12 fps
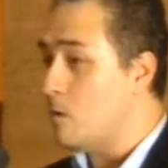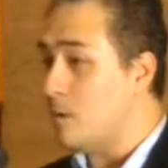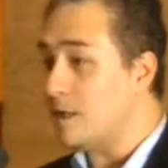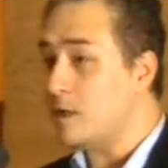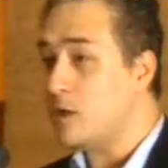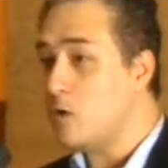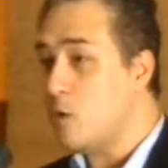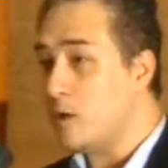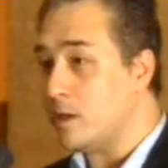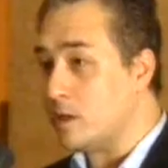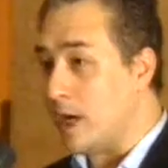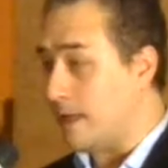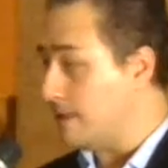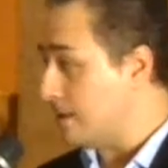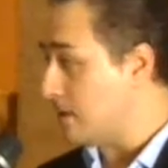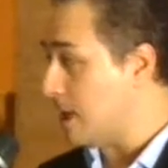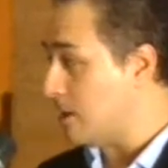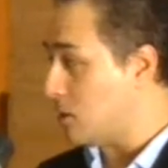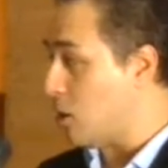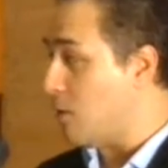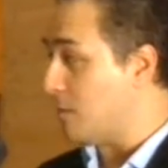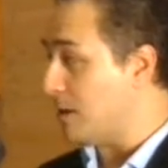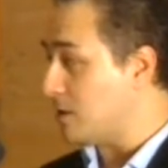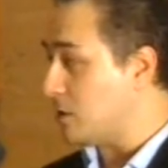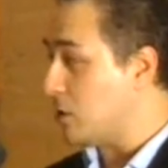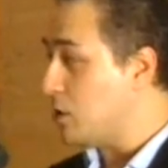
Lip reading: once you go inside the complex,